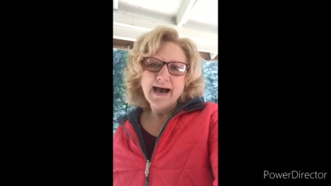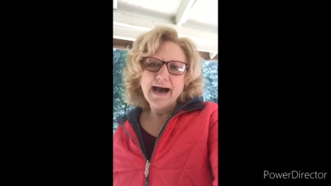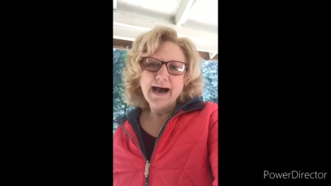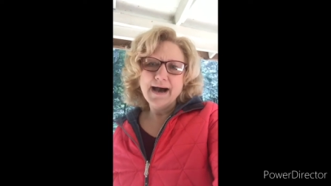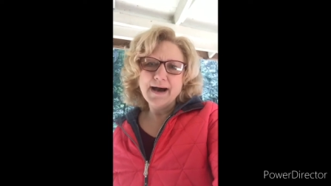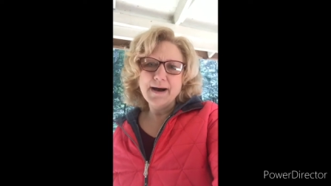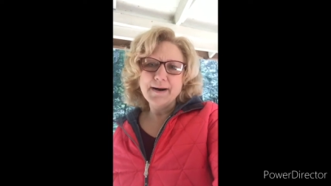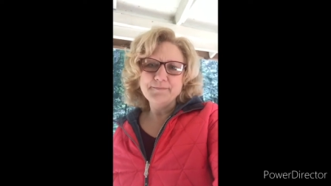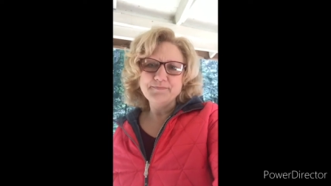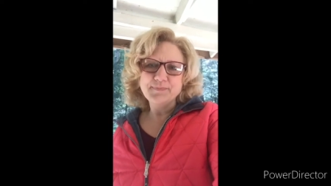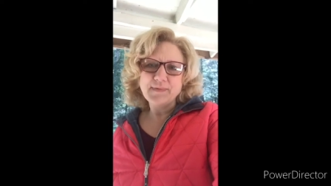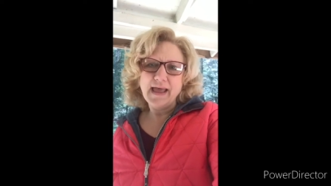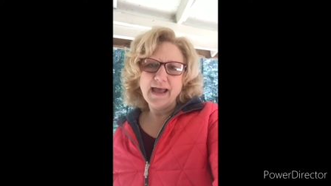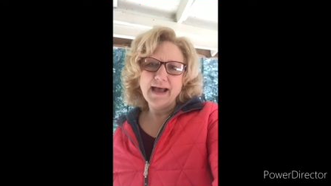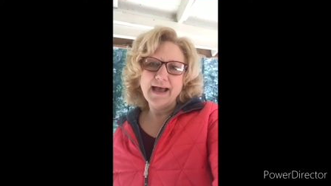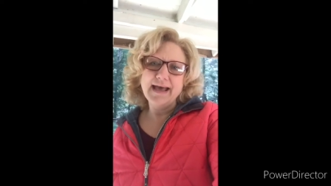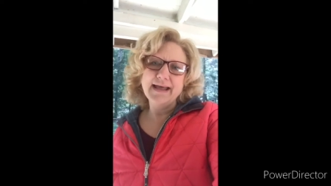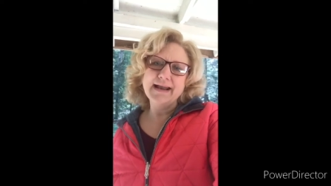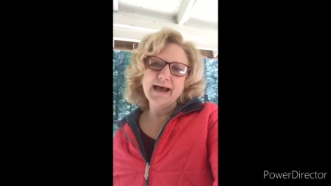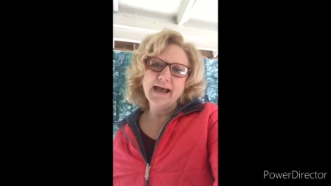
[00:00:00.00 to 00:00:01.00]
Um,
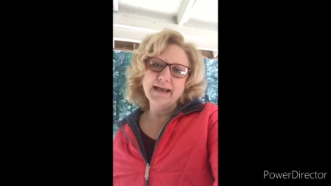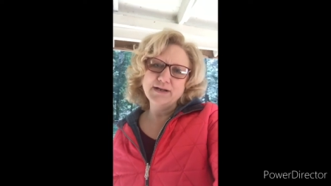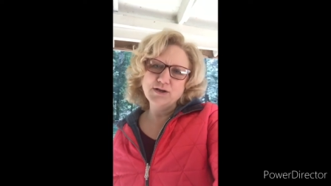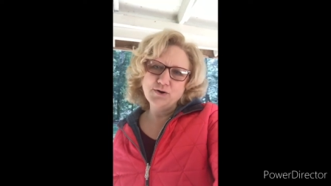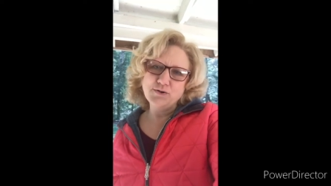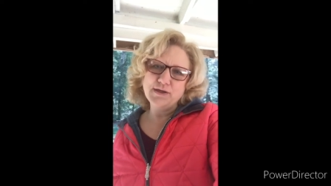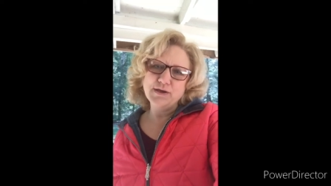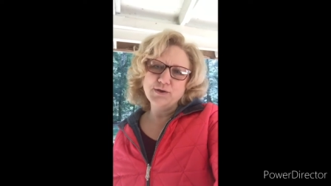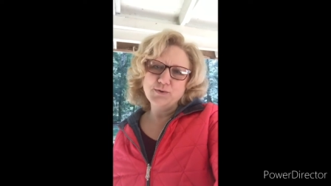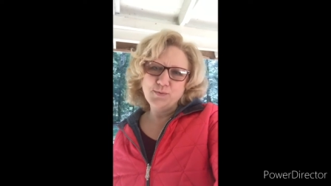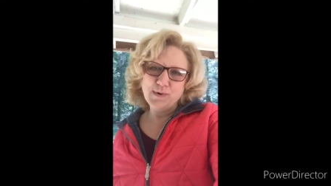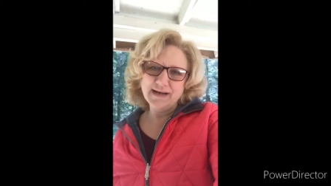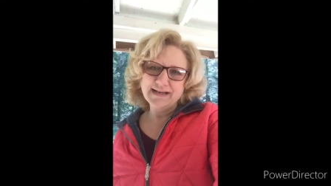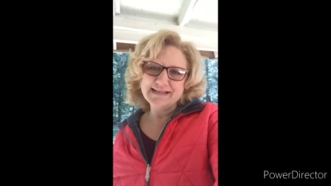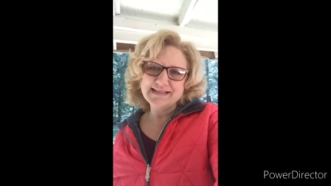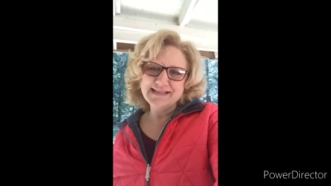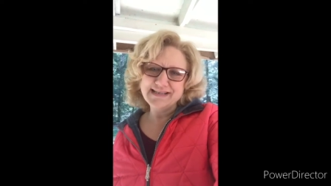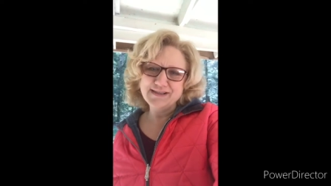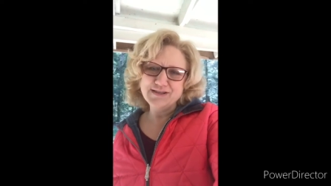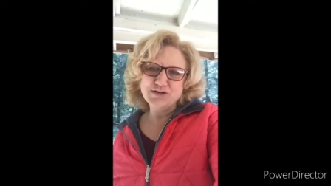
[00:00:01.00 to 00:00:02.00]
and I know that you want to
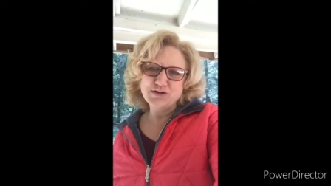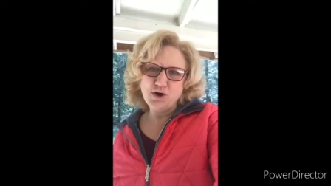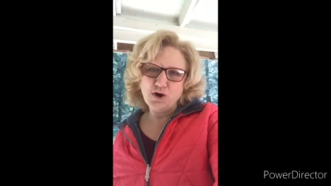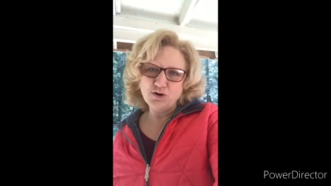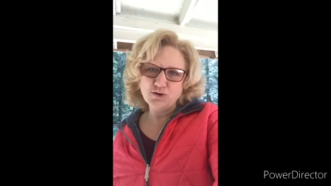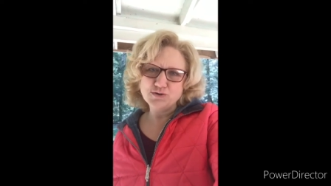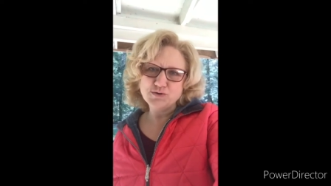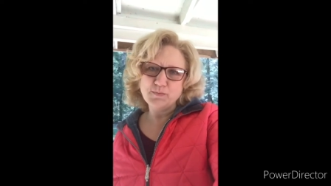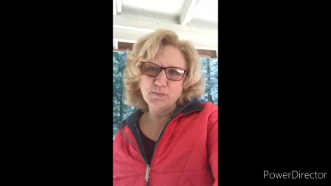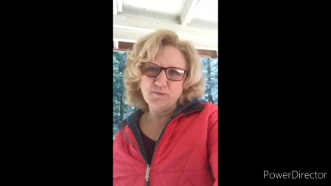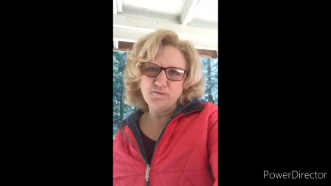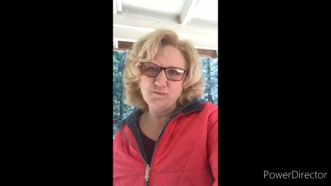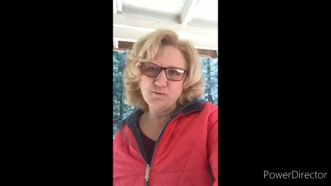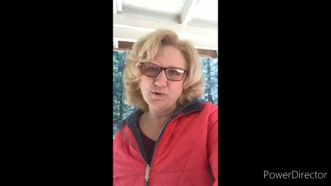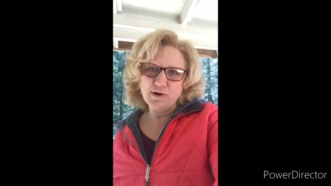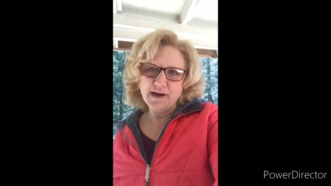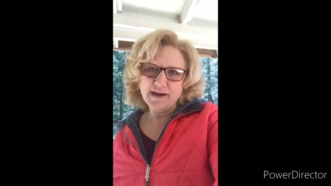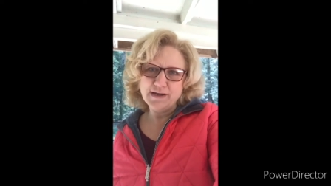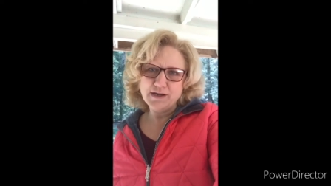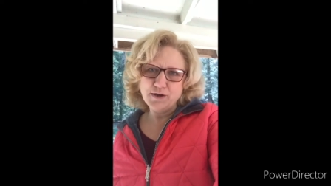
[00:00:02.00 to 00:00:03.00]
see the dogs
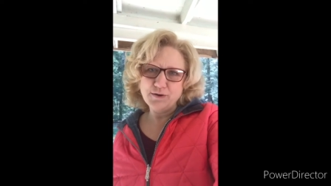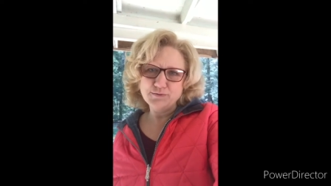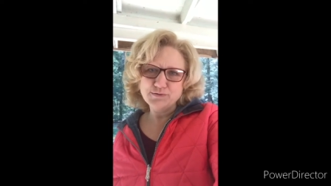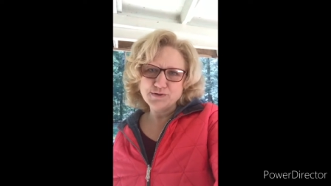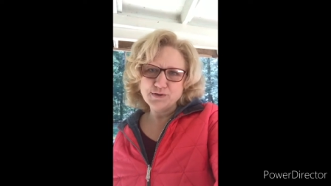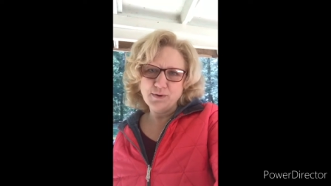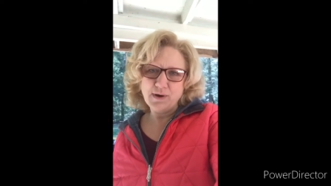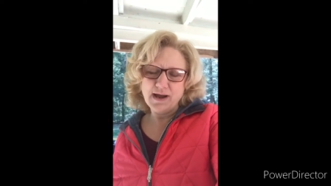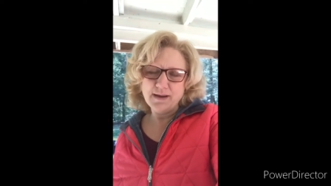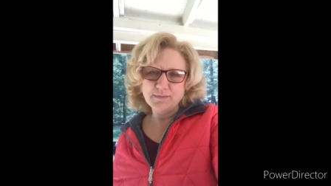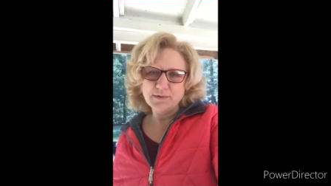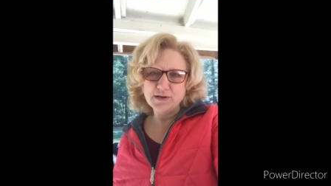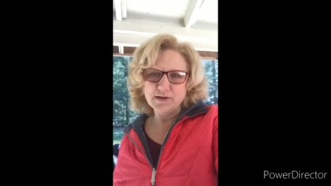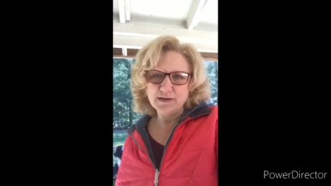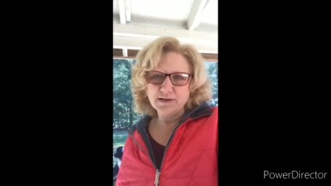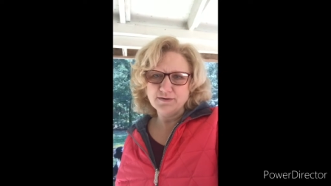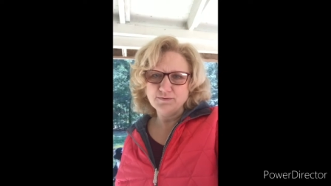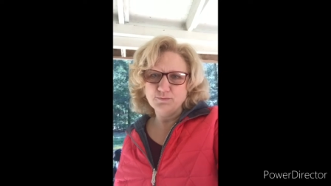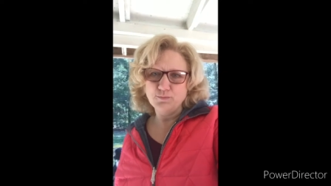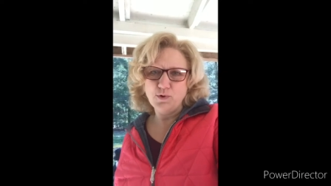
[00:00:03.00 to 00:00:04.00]
before I go. So I'm going
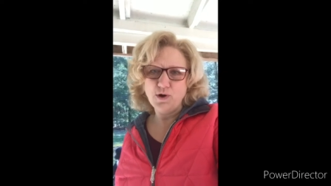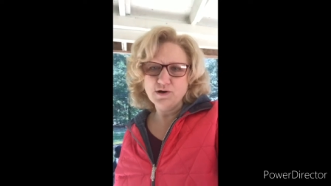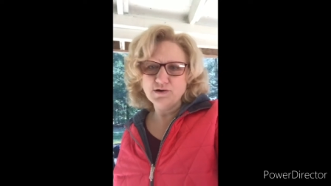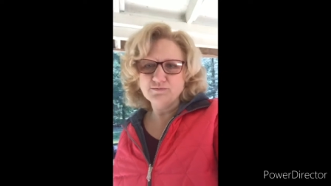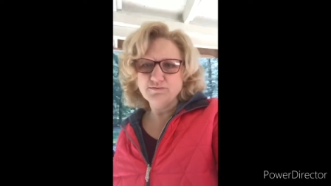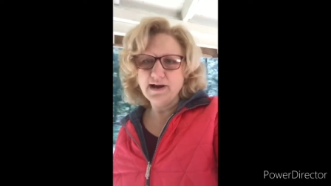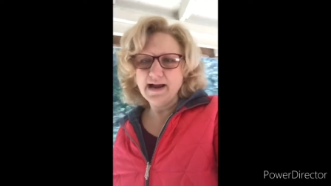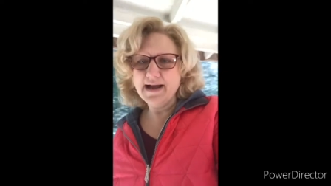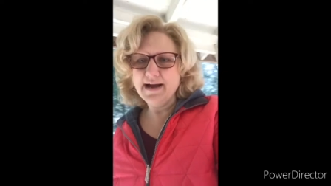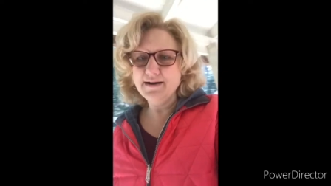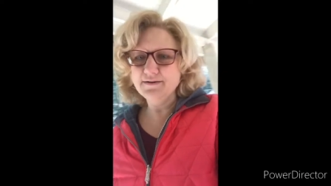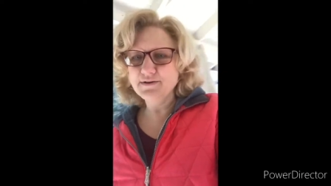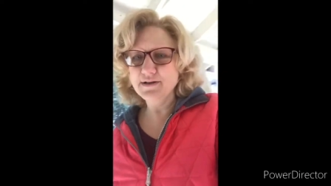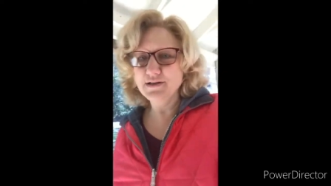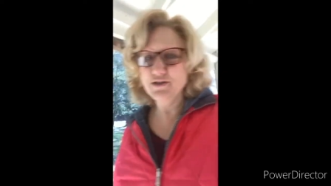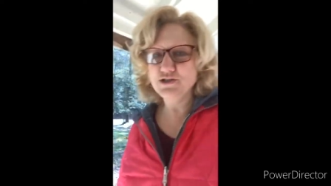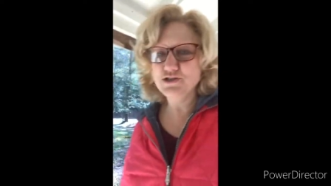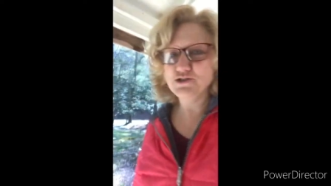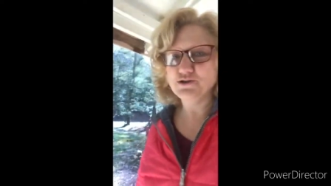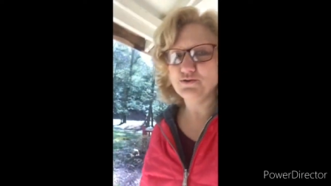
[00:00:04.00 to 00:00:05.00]
to walk around
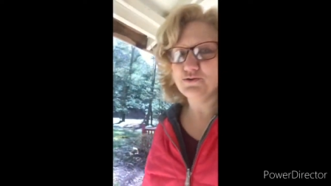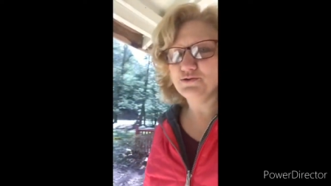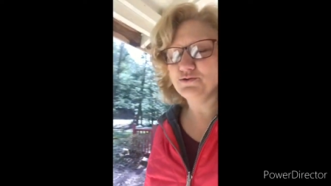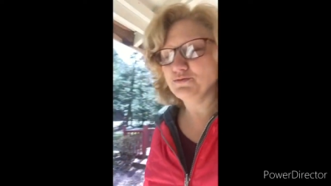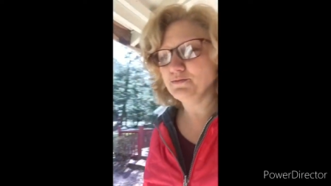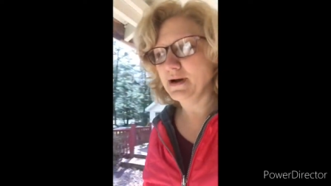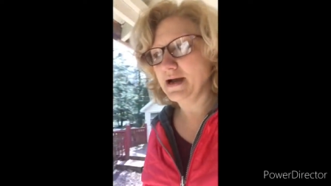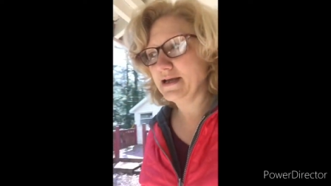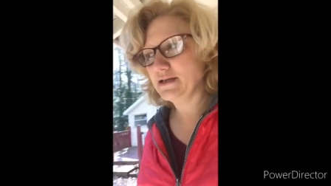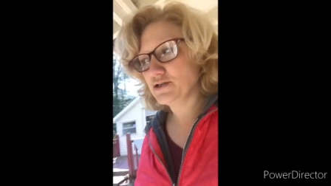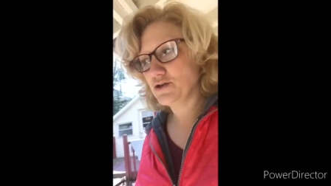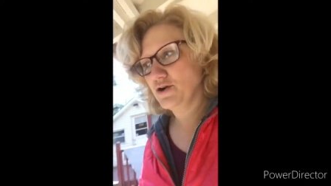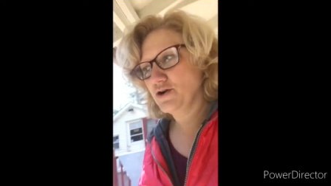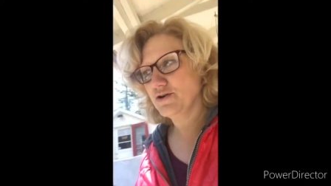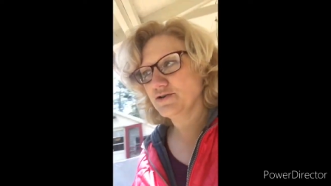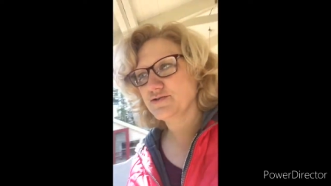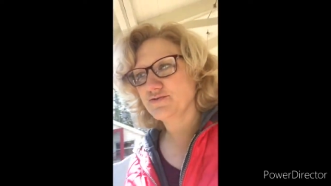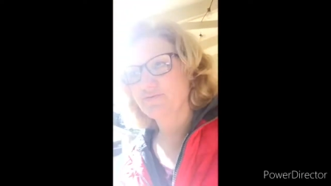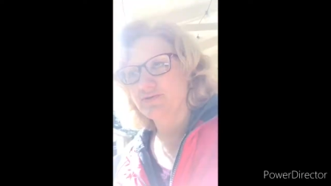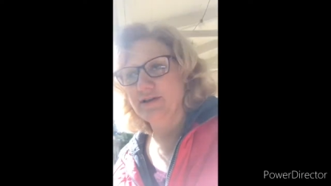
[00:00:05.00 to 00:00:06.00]
and show you my
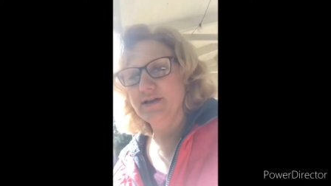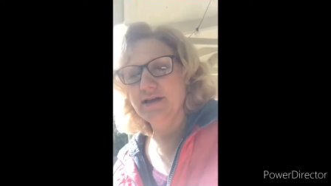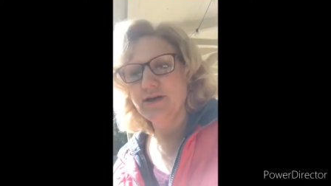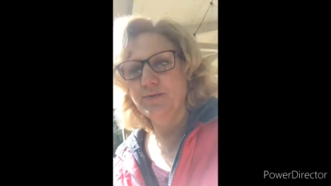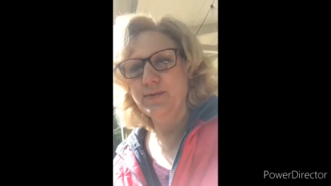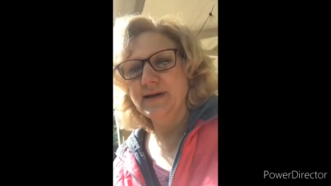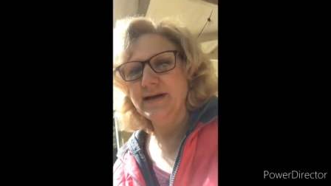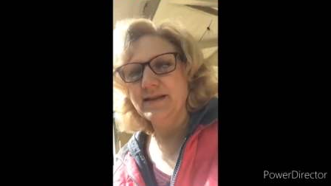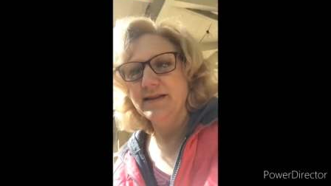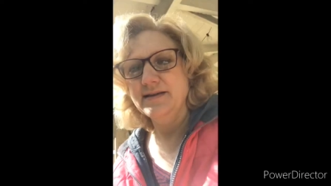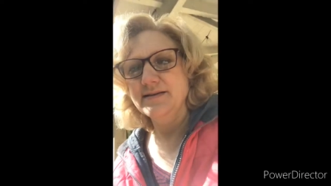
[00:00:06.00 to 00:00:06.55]
dogs really quick.